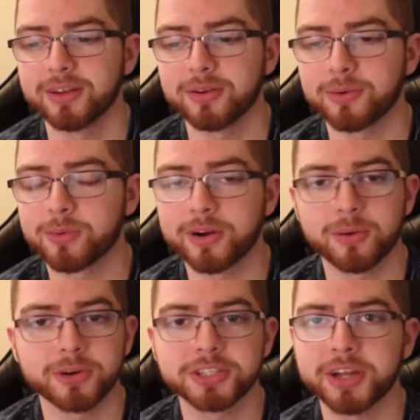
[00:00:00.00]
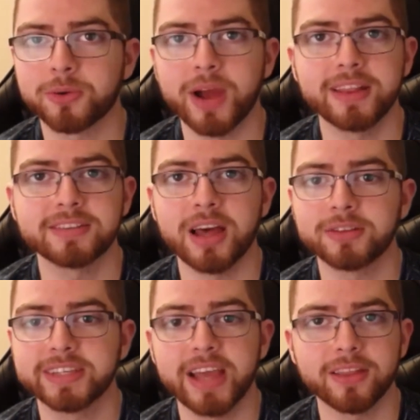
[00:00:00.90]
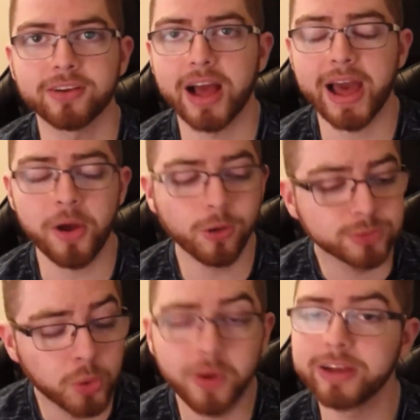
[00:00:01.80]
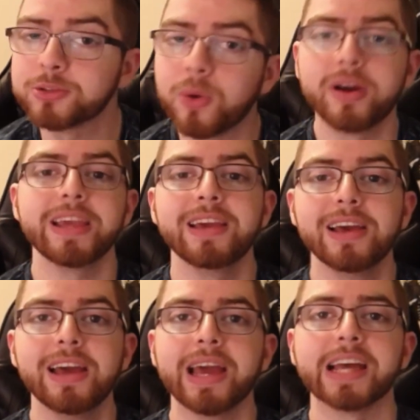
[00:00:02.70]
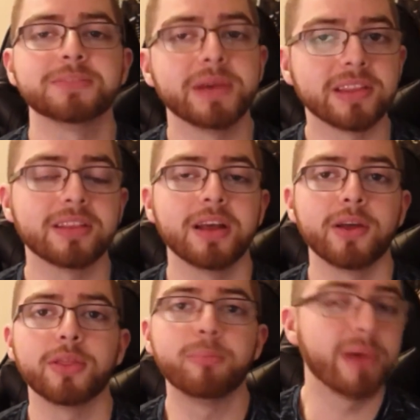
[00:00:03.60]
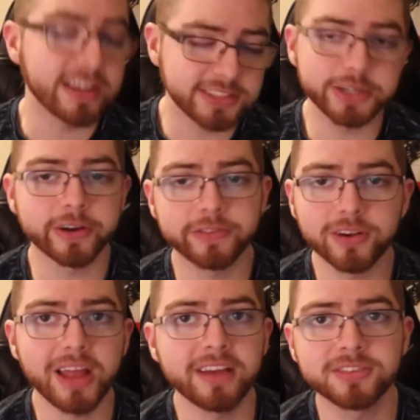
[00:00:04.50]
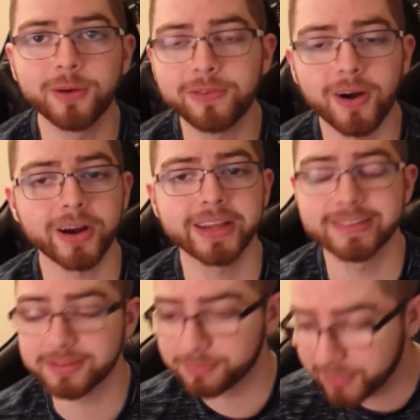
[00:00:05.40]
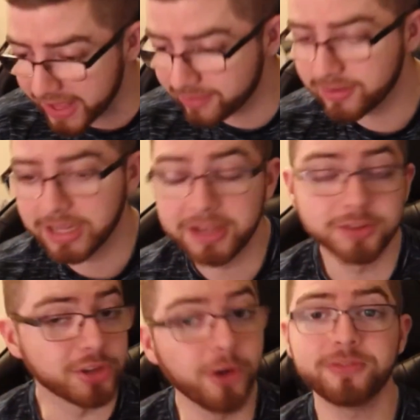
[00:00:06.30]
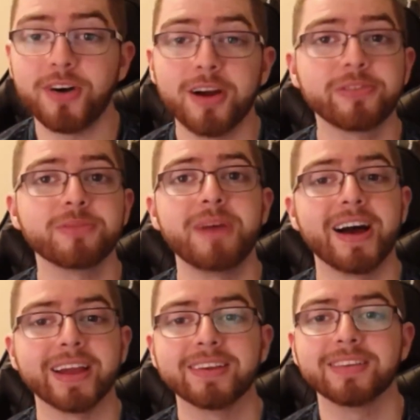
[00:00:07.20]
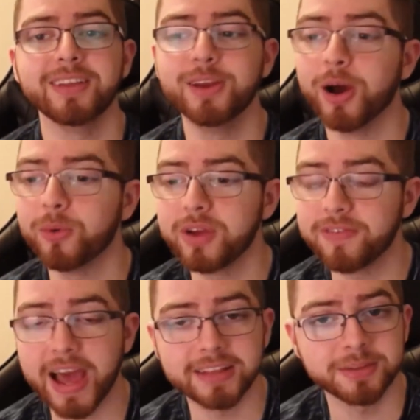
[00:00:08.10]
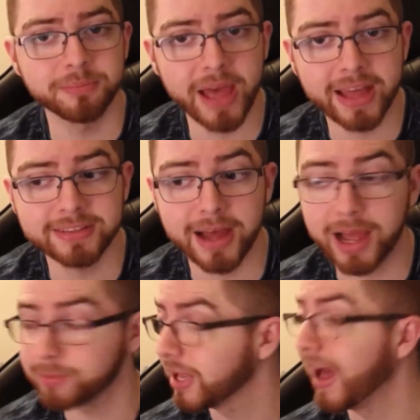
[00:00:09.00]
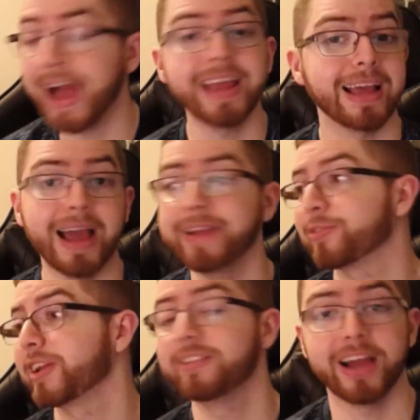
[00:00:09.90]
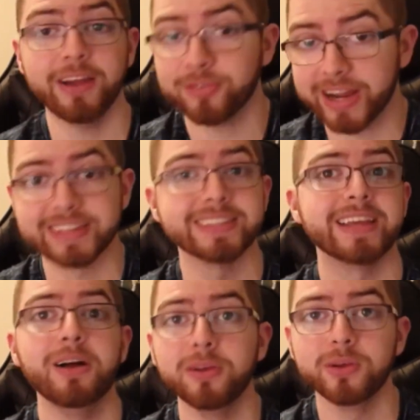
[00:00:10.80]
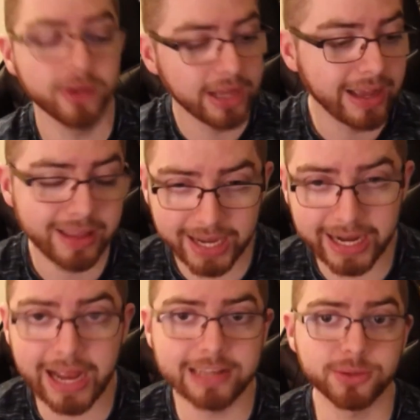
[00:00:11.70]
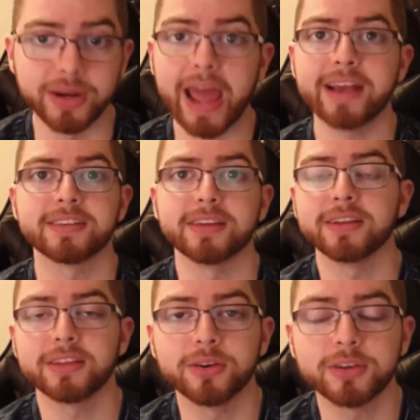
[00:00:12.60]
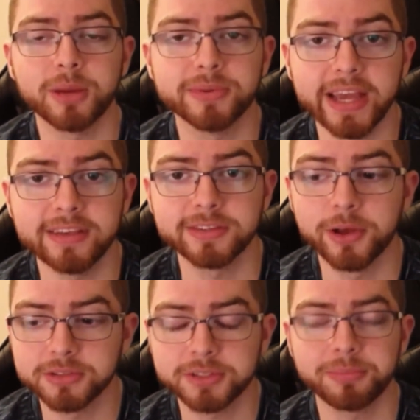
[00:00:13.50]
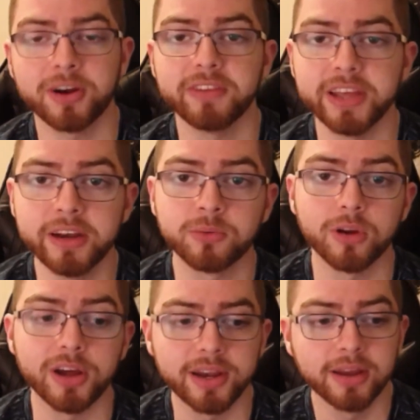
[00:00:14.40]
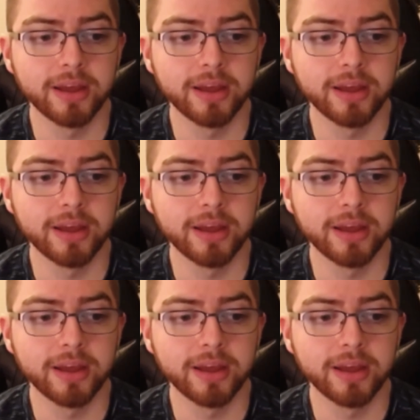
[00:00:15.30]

we're just going to ride this out together. I hope 2020 has been the best year of your life so far, because it's been so far for mine. We've had some bad times. I forgot to tell you that I got into an accident, a couple days ago. It was part of a hit and run.